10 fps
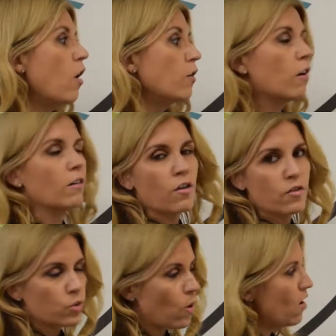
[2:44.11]
gone on over
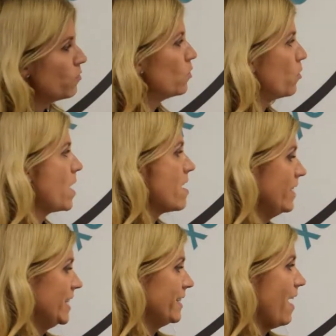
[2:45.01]
12-month
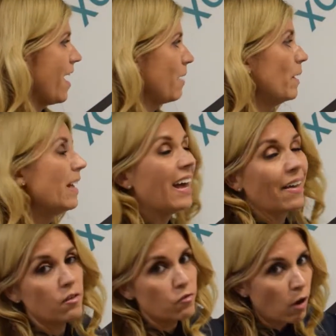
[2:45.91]
periods of time
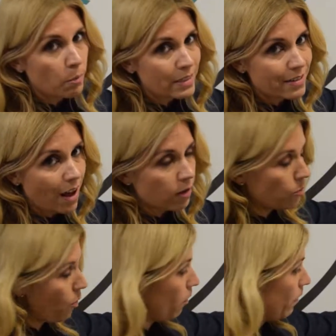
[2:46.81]
and they've not been
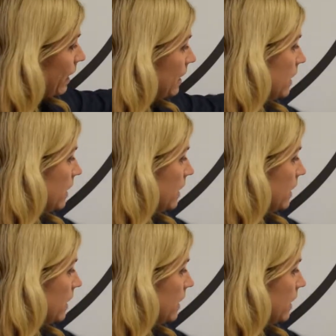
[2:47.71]
tackled properly.